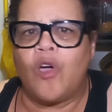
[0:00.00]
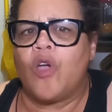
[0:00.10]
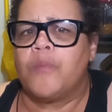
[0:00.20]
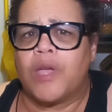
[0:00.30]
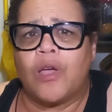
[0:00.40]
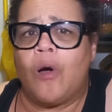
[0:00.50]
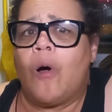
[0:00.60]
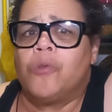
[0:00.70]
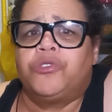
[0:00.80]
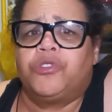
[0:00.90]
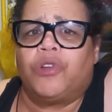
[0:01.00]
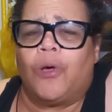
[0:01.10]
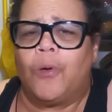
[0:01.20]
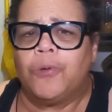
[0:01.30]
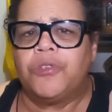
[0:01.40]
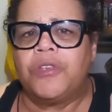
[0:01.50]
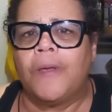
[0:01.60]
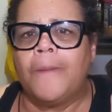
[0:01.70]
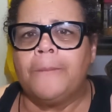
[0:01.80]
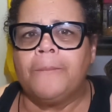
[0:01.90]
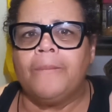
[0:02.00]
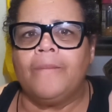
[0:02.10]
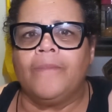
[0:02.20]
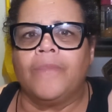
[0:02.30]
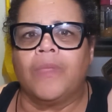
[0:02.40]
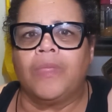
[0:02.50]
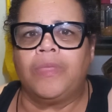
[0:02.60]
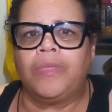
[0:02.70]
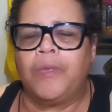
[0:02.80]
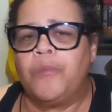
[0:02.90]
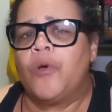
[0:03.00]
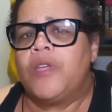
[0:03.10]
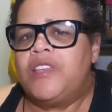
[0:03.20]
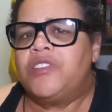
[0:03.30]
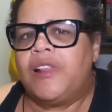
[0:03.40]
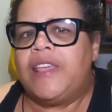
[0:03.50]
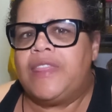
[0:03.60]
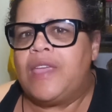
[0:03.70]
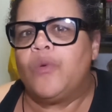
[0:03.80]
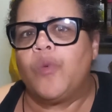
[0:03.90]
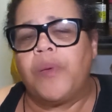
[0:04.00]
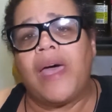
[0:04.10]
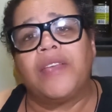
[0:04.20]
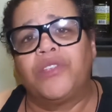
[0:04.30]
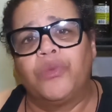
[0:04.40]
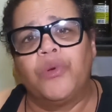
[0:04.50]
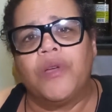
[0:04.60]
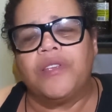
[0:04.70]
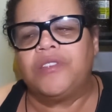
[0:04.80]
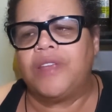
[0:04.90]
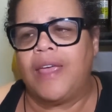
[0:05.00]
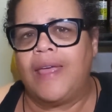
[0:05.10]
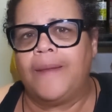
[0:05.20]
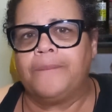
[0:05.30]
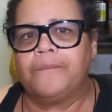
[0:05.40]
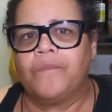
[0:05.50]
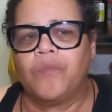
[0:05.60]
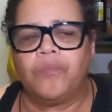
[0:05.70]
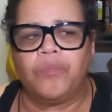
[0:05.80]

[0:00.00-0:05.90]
karmic gallstones, the more easily they will pass through us, and